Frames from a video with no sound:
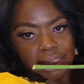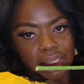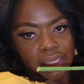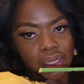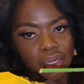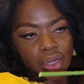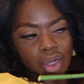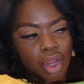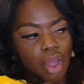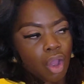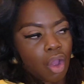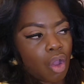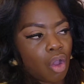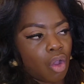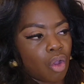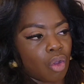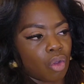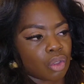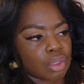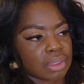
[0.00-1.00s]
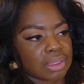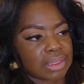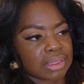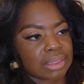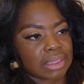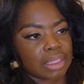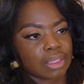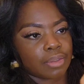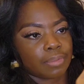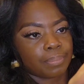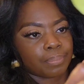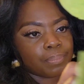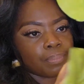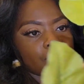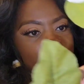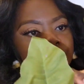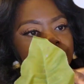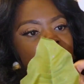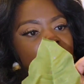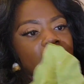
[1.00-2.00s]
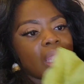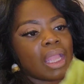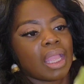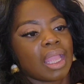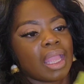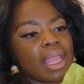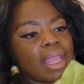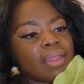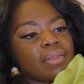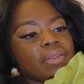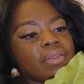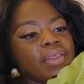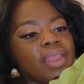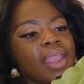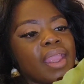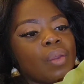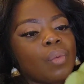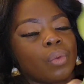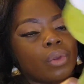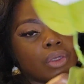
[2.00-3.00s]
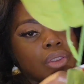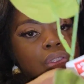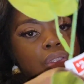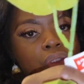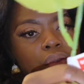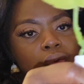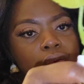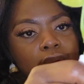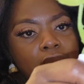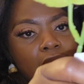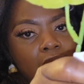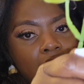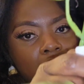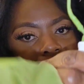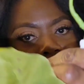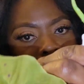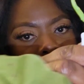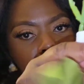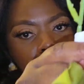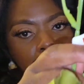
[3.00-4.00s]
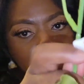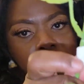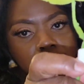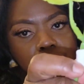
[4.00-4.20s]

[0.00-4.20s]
Long stem. And they were $2.